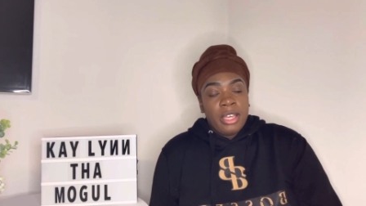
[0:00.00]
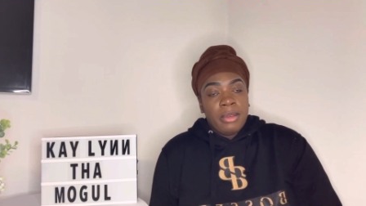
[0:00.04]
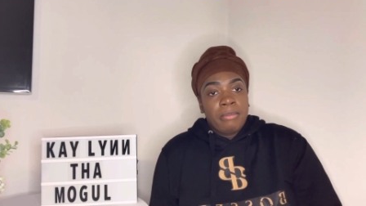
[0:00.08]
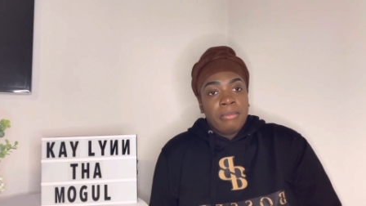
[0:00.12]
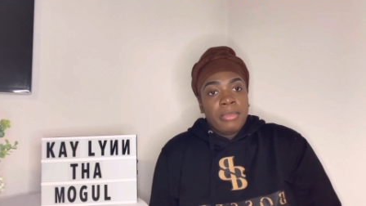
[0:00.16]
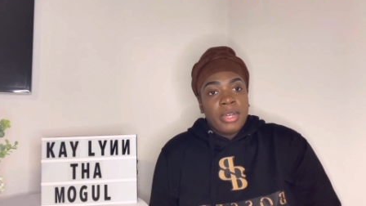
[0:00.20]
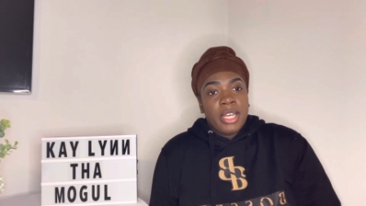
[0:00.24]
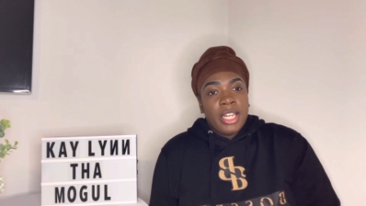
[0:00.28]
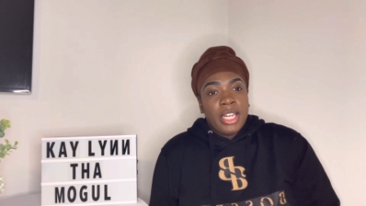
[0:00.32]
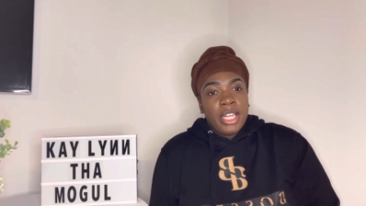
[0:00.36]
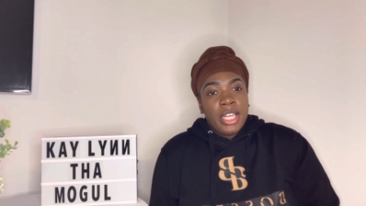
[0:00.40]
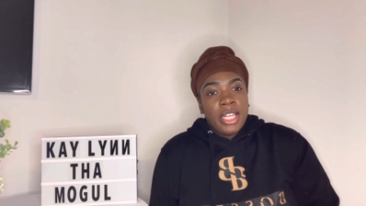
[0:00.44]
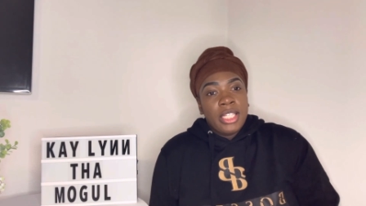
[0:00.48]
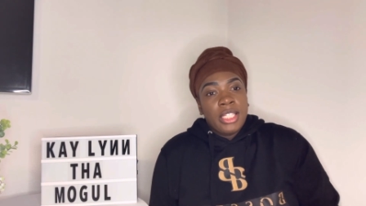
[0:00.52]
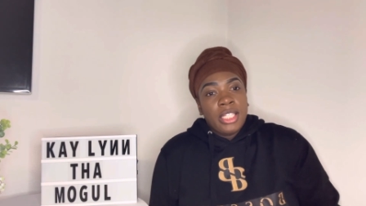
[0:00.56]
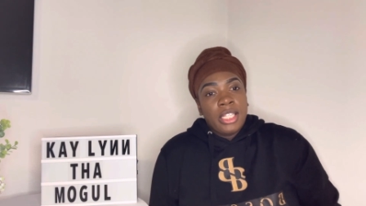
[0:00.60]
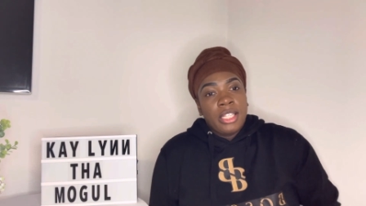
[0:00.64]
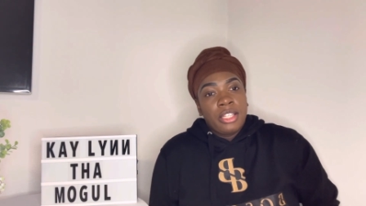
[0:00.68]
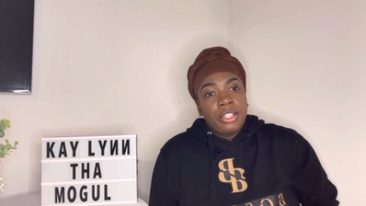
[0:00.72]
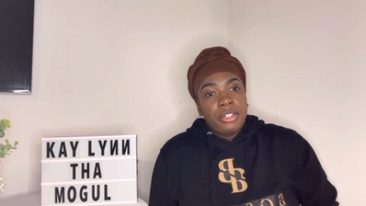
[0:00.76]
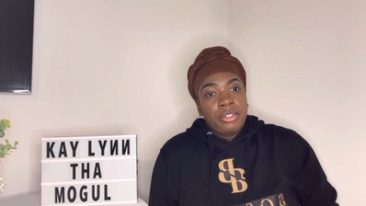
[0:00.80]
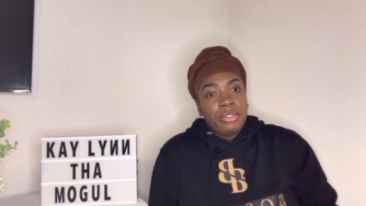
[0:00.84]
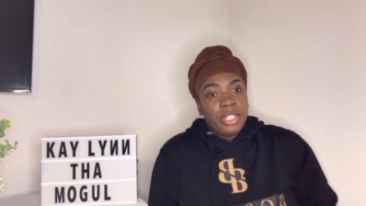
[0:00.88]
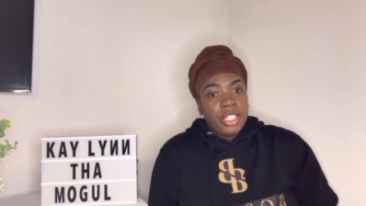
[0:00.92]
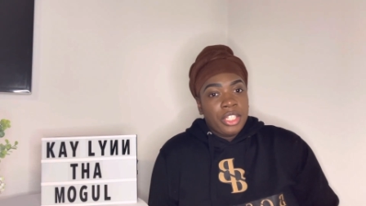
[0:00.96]
but it's a
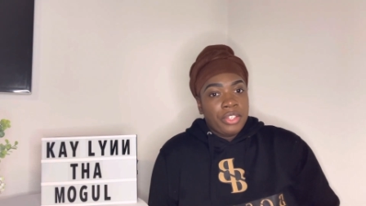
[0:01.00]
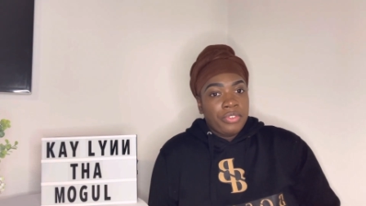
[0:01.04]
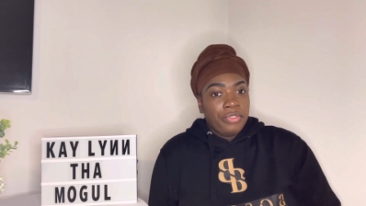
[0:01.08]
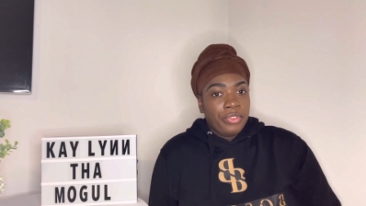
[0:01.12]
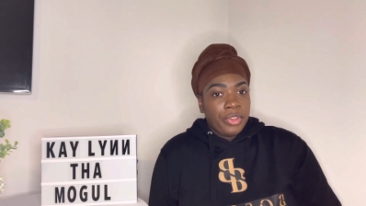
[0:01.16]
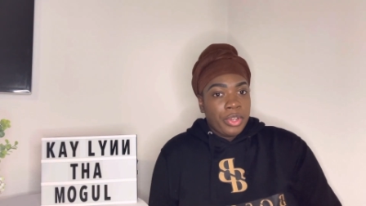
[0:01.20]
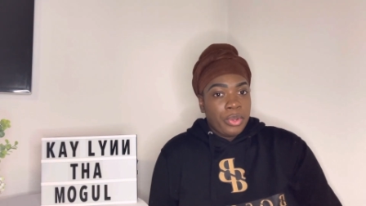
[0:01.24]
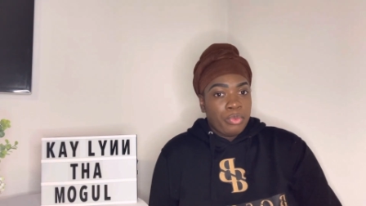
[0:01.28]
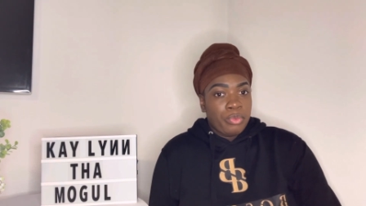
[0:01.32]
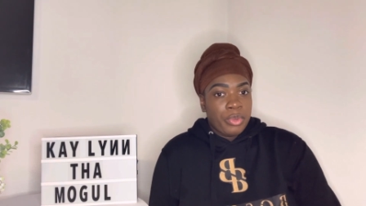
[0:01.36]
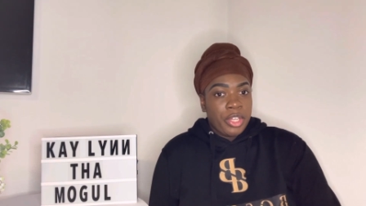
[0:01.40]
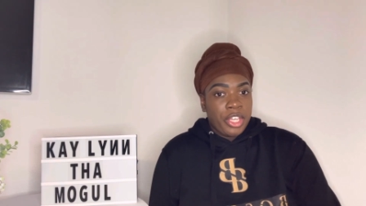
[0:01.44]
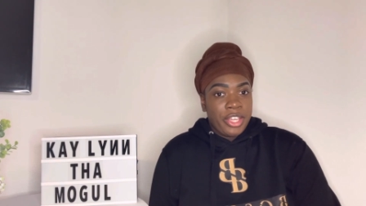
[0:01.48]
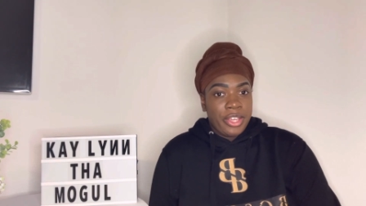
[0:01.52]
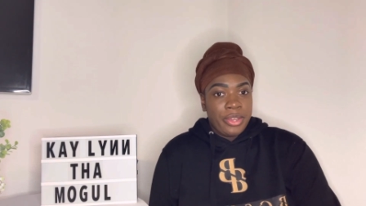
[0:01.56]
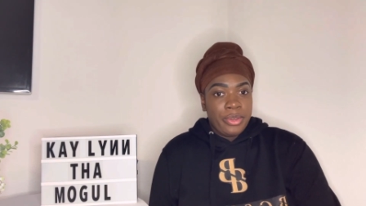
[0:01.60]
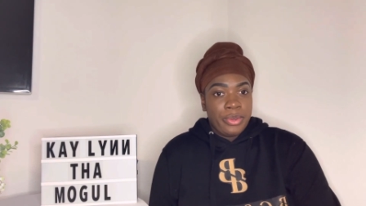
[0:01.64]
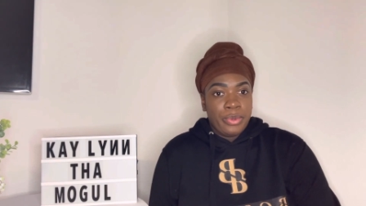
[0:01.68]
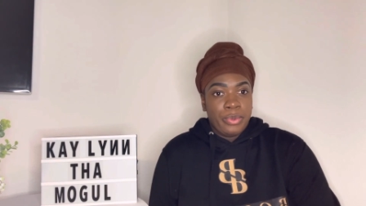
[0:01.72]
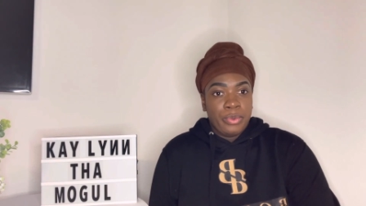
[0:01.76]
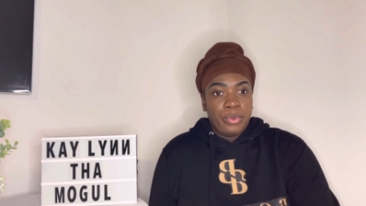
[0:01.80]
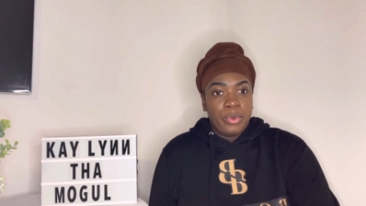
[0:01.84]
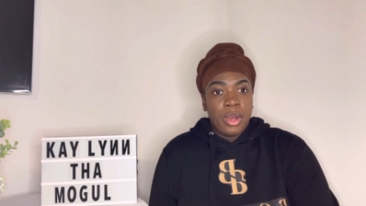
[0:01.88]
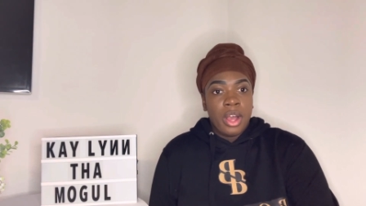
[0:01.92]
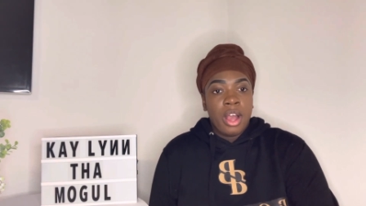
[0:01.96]
little different when
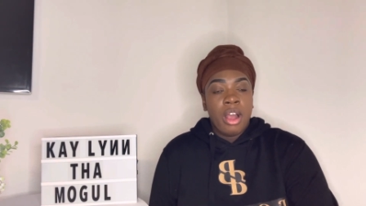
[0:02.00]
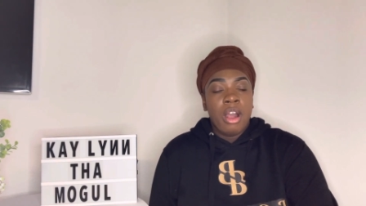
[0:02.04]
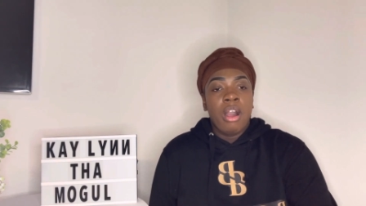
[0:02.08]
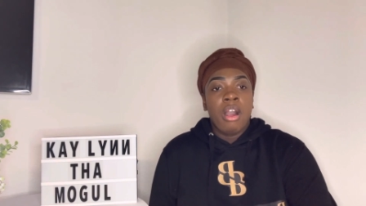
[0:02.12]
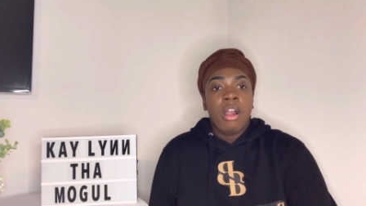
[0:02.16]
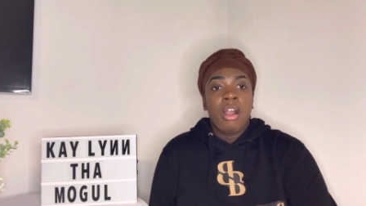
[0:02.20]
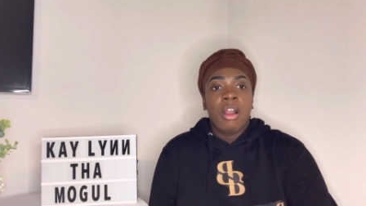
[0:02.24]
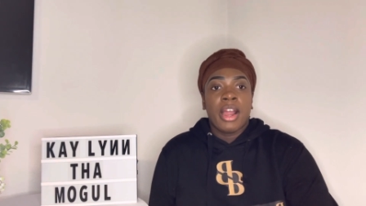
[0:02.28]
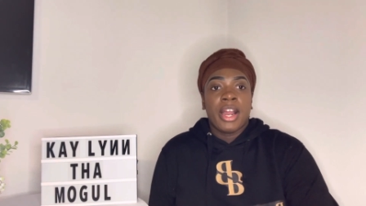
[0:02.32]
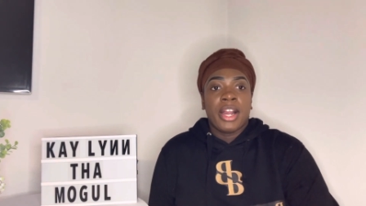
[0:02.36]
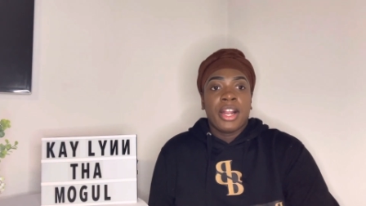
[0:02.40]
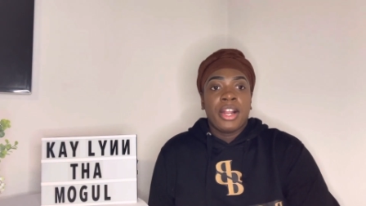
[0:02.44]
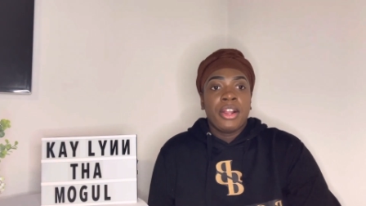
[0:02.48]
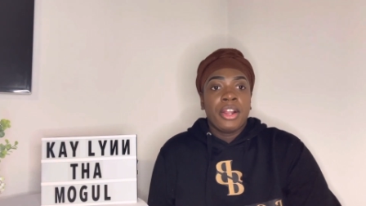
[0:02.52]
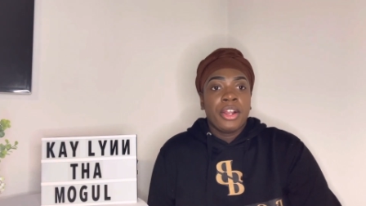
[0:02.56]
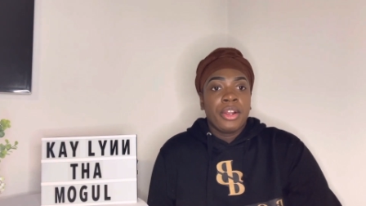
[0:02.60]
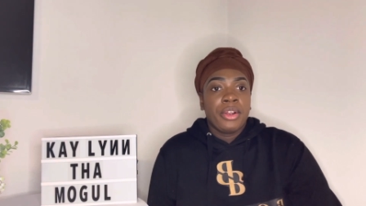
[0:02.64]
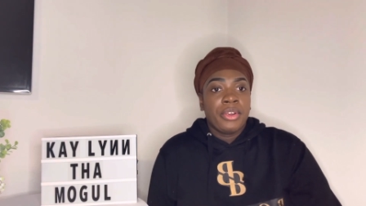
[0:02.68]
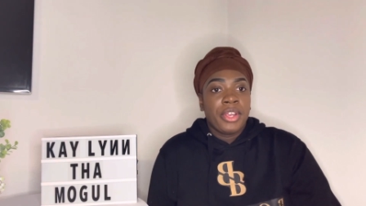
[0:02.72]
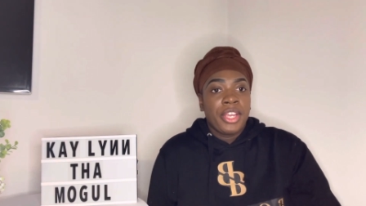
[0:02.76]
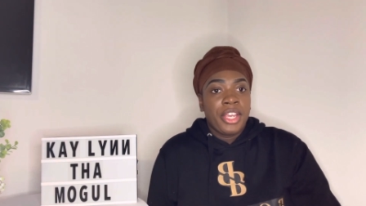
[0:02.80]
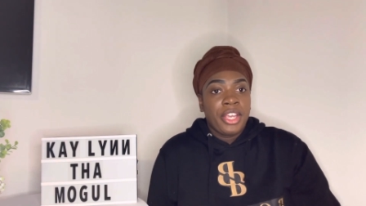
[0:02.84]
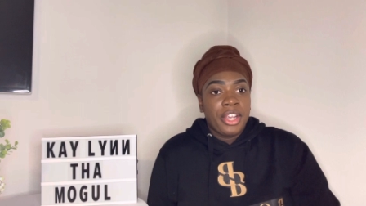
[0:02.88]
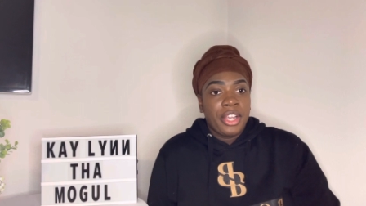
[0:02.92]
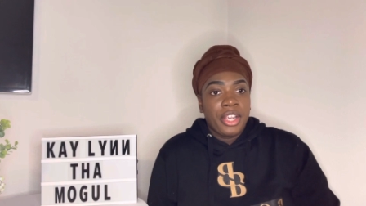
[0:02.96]
you are a
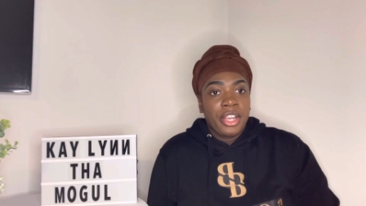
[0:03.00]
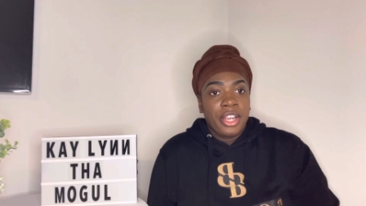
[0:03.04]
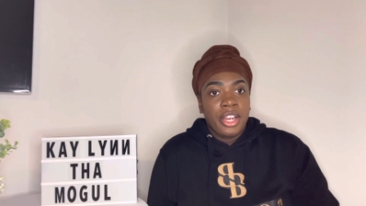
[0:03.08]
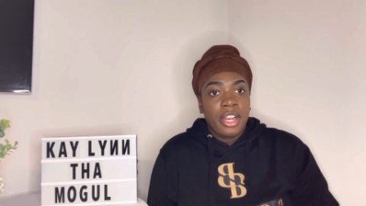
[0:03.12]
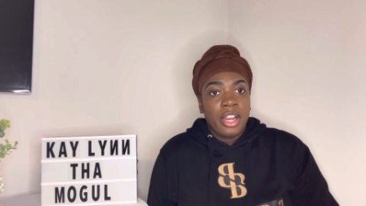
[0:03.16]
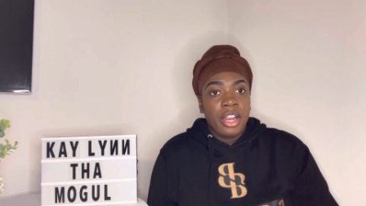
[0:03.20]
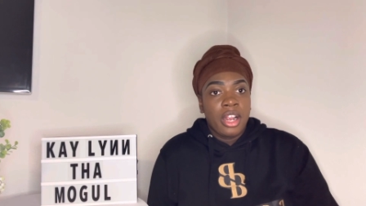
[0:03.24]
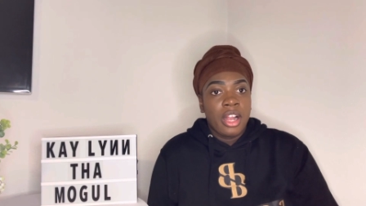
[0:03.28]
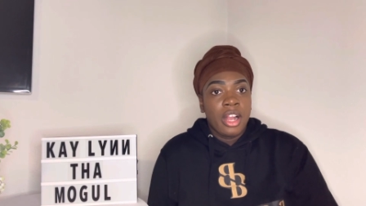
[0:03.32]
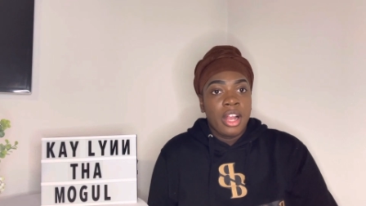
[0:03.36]
courier,